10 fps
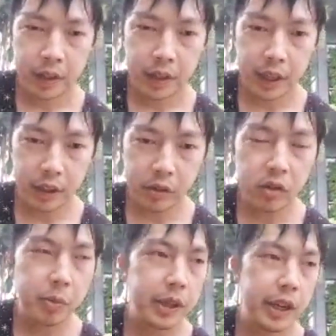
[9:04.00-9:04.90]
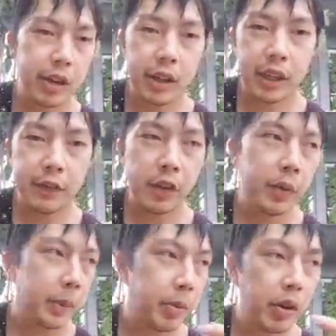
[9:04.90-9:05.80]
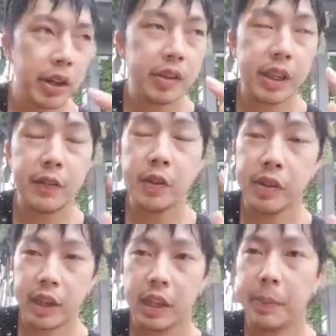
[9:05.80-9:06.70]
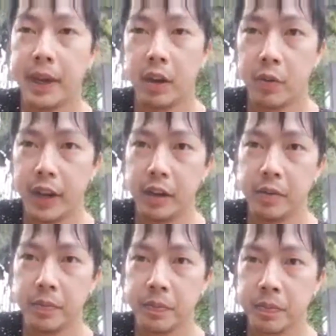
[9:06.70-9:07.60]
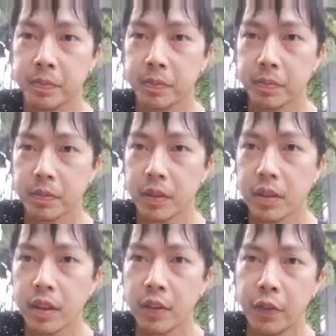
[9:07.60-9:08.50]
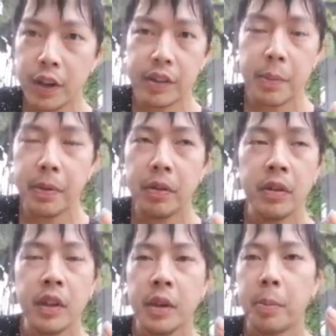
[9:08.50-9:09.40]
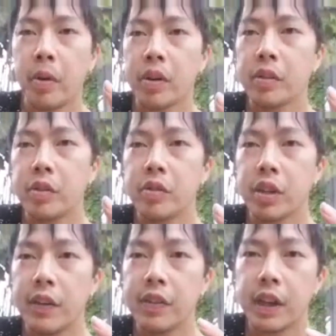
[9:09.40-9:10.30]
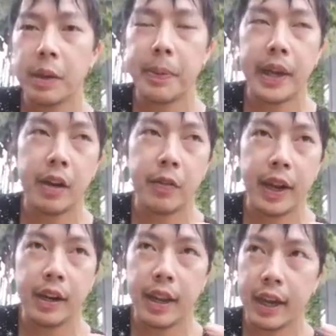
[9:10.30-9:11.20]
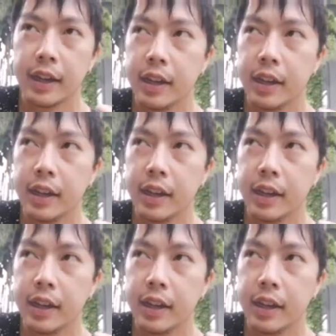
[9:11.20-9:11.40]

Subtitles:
It used to be evil when brokers give you sucky payout rate. For example, brokers used to give sucky payout rate like